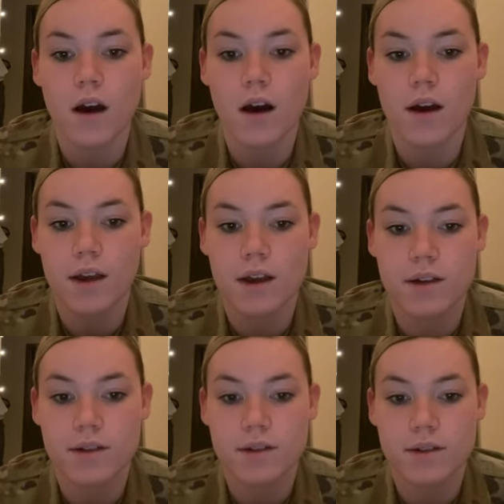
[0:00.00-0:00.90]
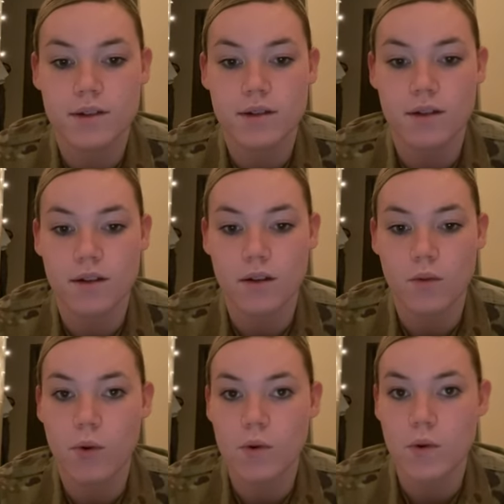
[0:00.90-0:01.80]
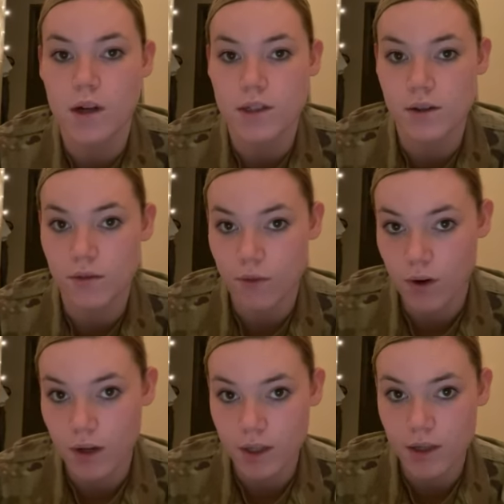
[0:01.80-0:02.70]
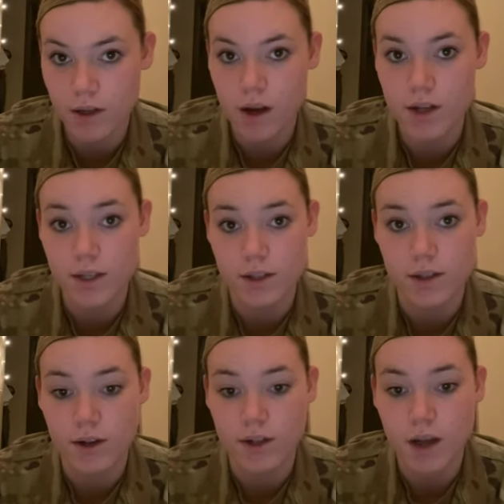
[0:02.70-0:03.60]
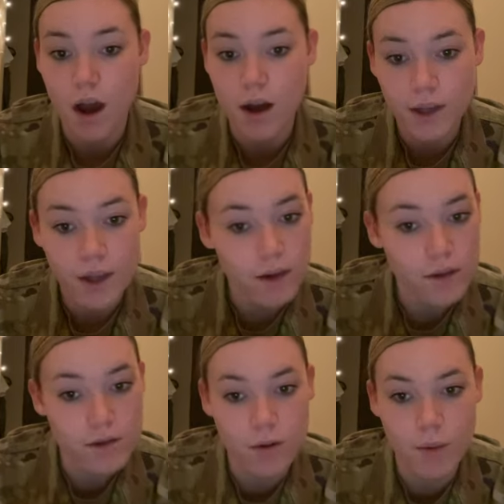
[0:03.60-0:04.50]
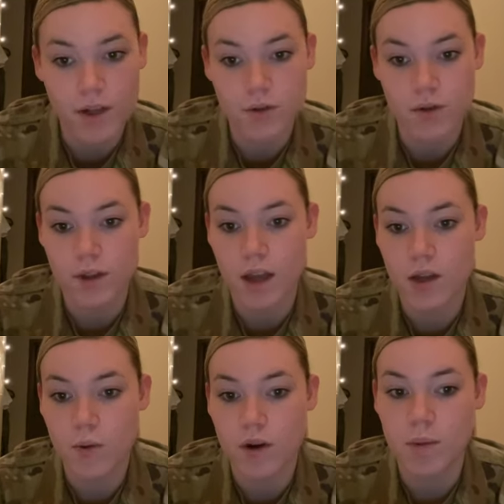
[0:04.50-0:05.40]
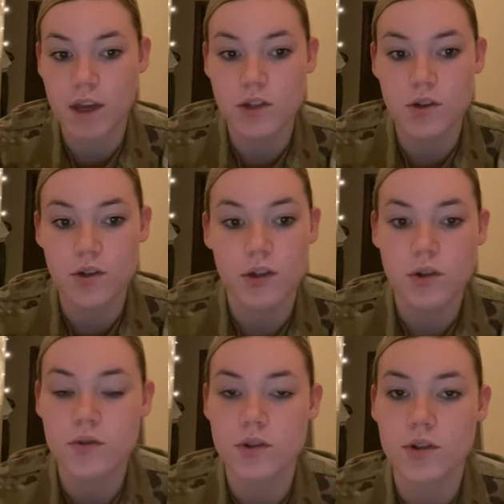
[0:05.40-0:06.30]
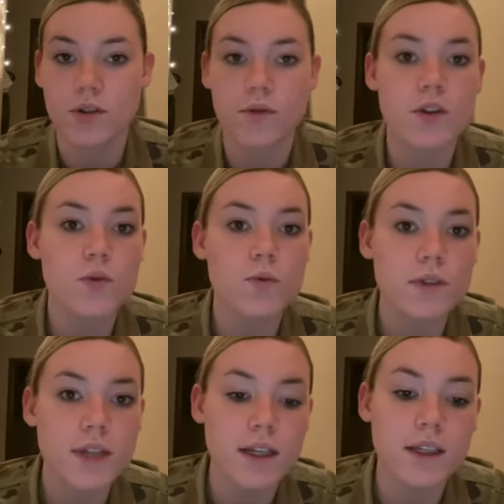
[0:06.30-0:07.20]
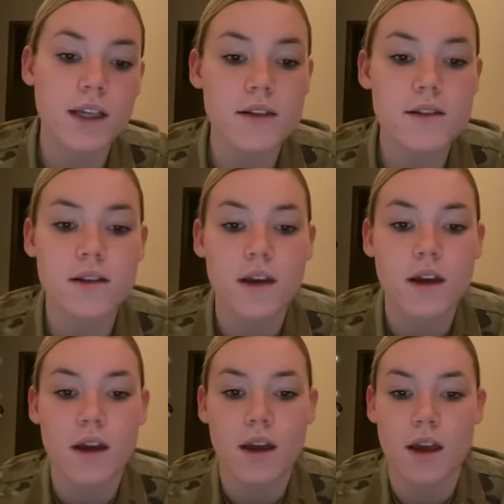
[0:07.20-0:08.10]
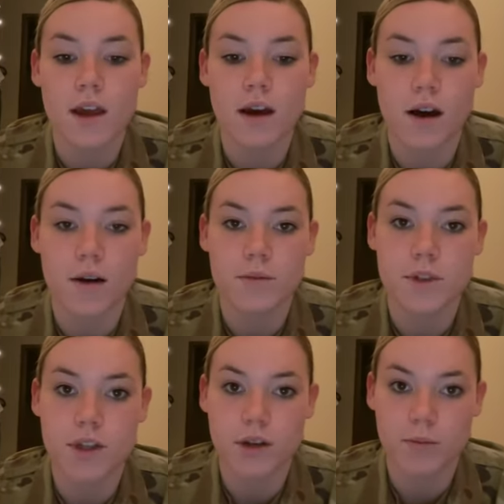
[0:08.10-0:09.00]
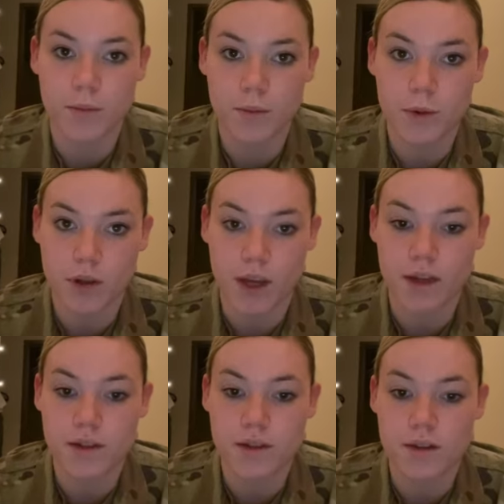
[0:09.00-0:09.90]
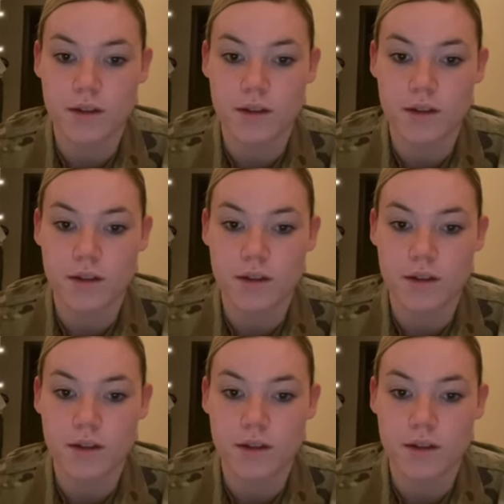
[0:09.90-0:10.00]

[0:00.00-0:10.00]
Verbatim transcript: And will want to avoid unnecessary talking. So by doing that, you want to make sure you use your visual techniques um, to communicate.